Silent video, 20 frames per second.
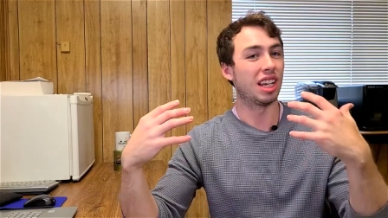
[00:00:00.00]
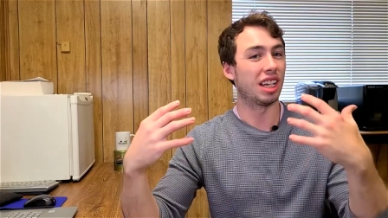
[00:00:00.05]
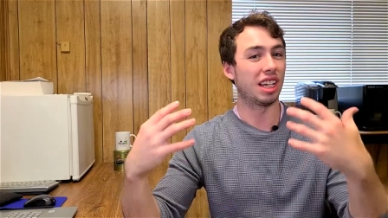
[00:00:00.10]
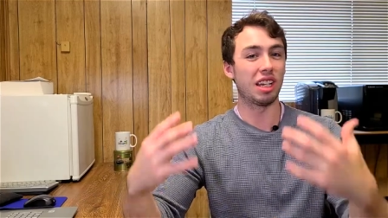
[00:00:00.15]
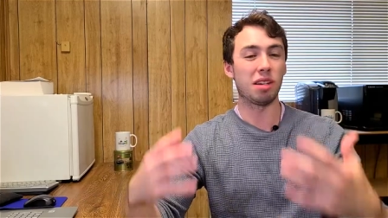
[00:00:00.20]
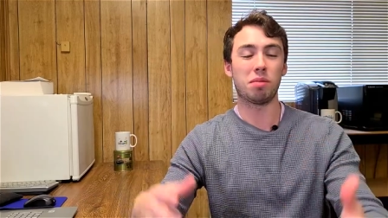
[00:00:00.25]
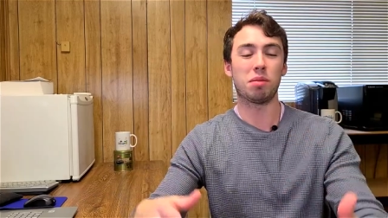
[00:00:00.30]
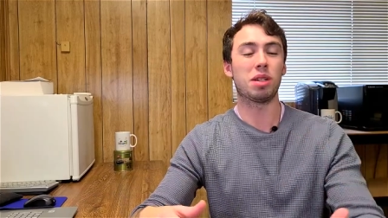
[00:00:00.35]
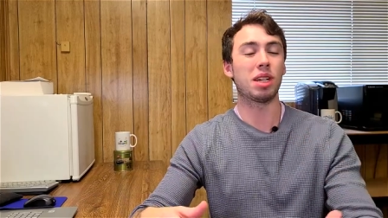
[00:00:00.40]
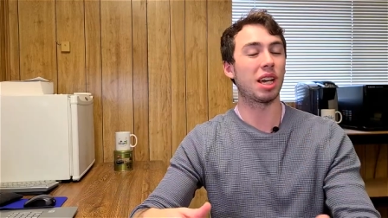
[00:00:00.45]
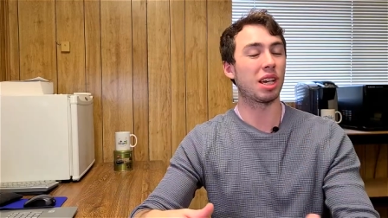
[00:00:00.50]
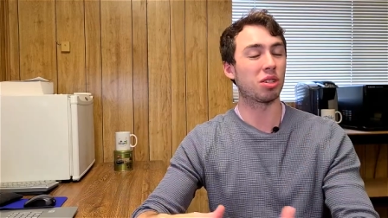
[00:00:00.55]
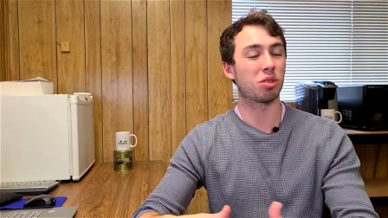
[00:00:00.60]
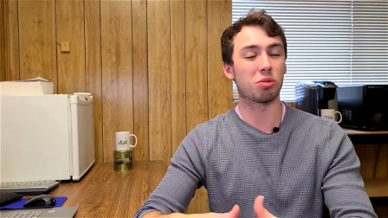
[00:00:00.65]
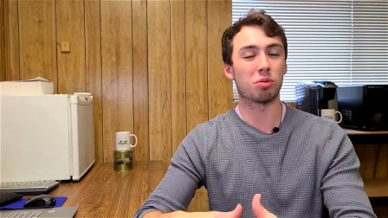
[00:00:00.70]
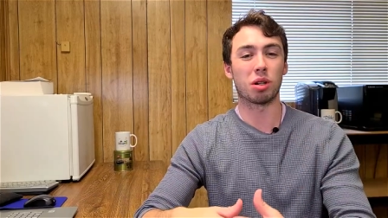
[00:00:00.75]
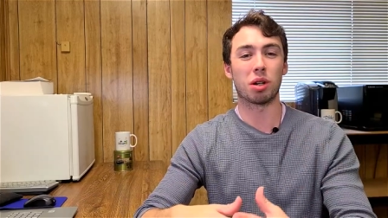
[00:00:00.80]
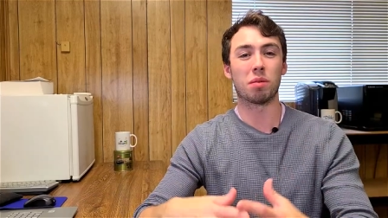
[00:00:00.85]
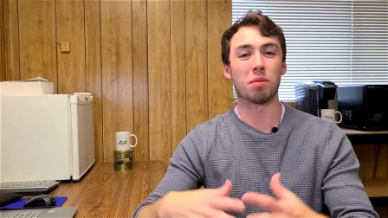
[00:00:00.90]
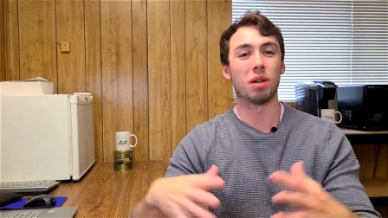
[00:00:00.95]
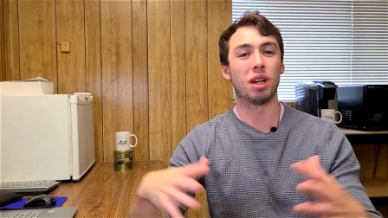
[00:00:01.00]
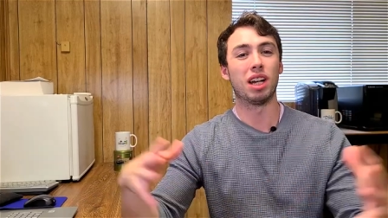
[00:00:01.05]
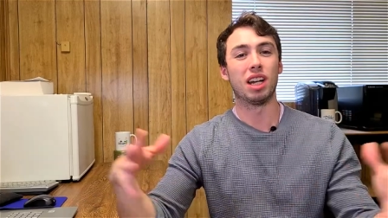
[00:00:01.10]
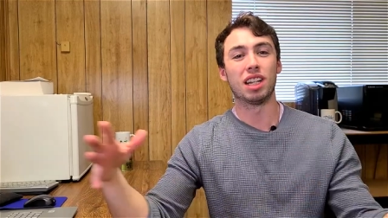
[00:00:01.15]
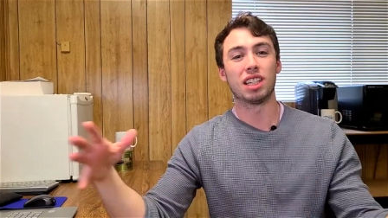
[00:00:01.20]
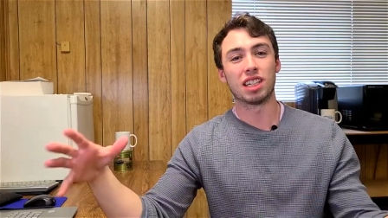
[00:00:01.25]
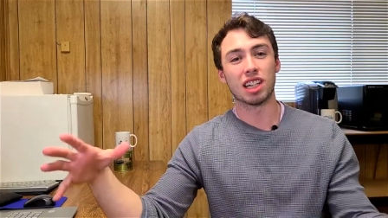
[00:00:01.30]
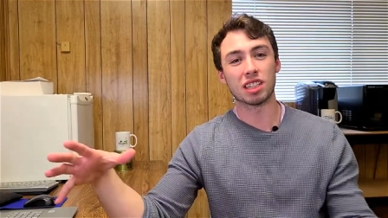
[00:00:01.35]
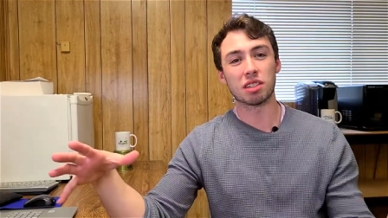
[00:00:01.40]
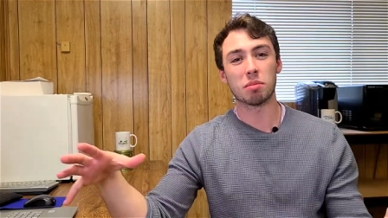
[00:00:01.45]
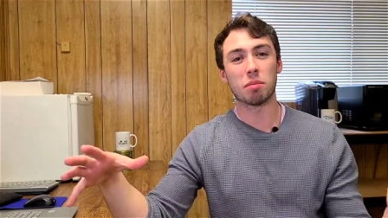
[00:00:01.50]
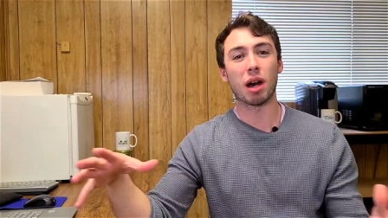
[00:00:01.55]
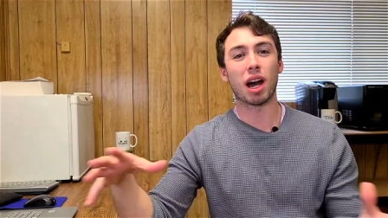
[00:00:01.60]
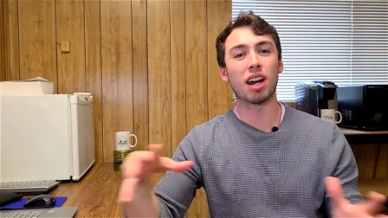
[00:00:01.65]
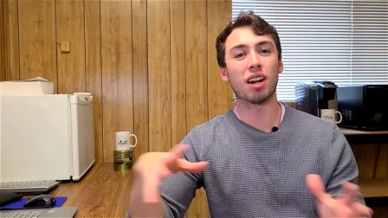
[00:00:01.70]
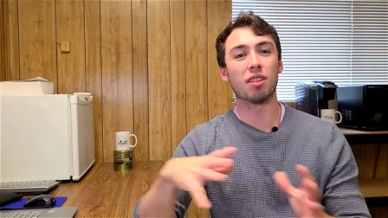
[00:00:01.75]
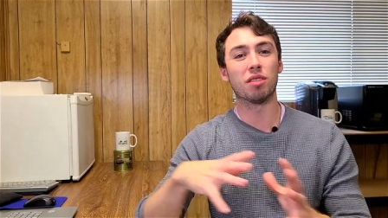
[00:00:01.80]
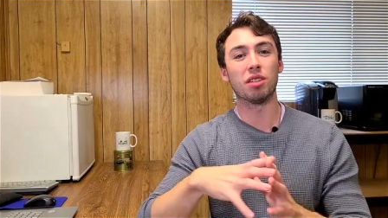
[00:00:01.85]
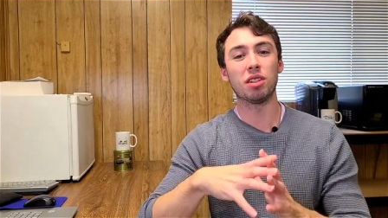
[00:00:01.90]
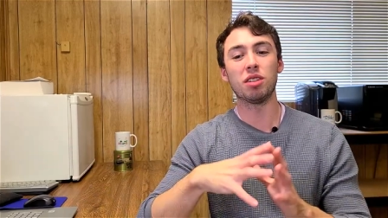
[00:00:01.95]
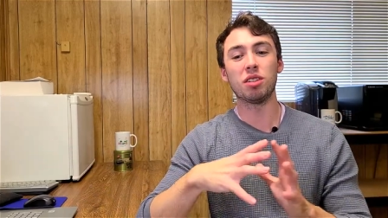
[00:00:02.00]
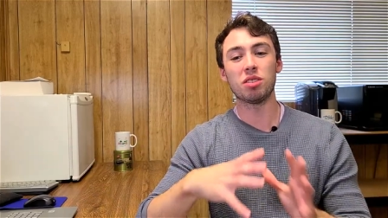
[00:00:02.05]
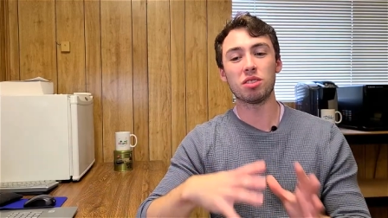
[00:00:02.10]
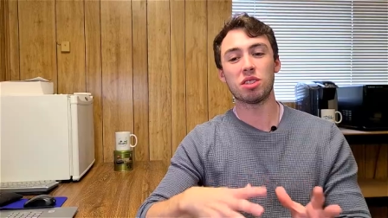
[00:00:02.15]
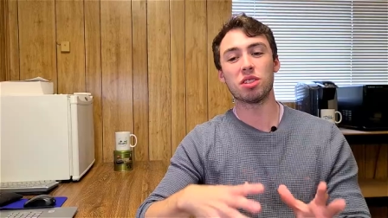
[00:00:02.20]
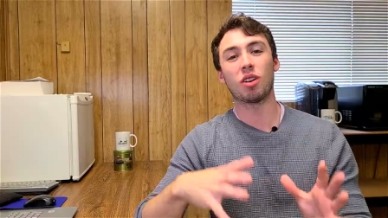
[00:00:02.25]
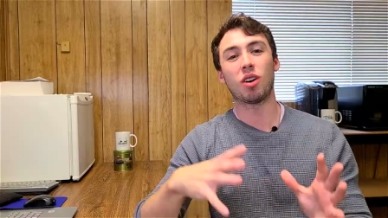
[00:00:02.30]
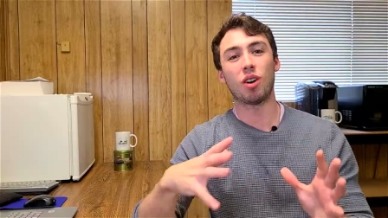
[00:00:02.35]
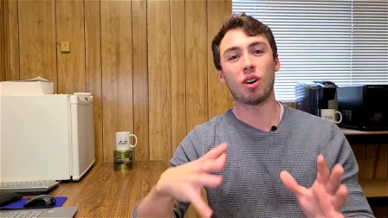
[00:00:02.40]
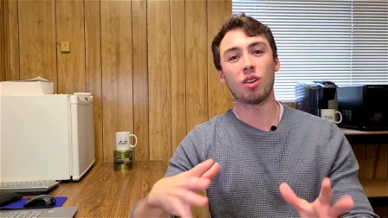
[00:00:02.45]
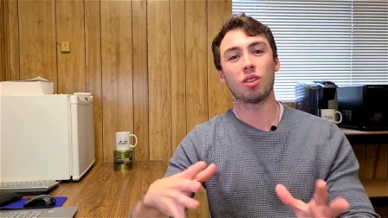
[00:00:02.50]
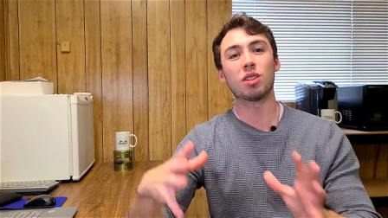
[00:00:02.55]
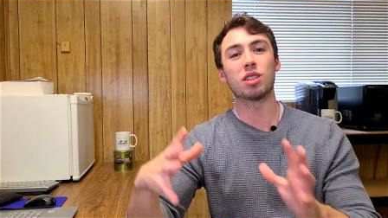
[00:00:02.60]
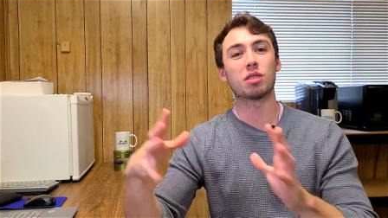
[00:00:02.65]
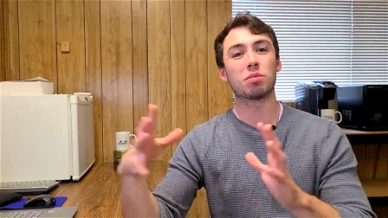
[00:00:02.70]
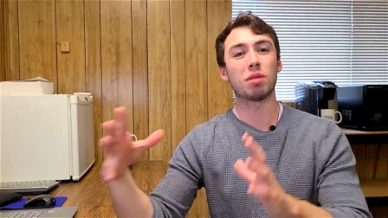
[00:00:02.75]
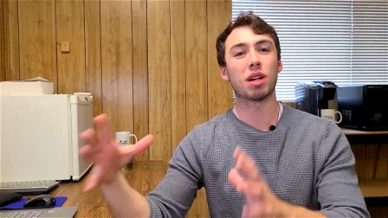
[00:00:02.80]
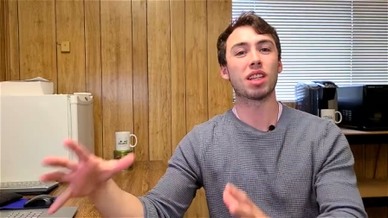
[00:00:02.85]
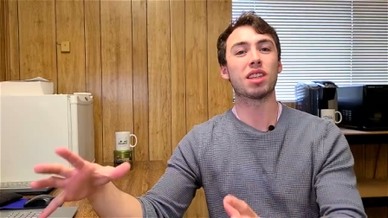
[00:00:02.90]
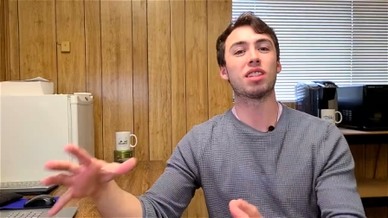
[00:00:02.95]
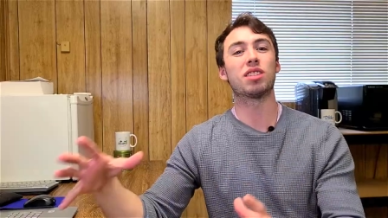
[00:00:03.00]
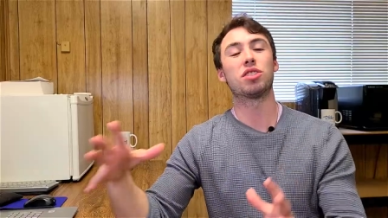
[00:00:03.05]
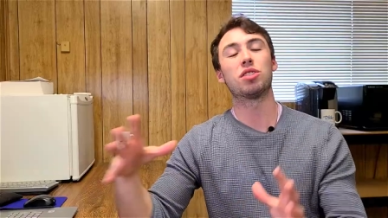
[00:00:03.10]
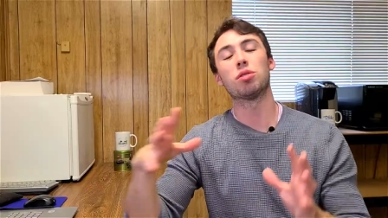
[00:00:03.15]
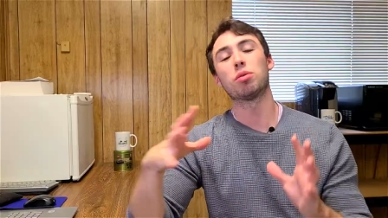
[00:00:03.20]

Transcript: EPA SWMM, doesn't matter if you're using all these methods,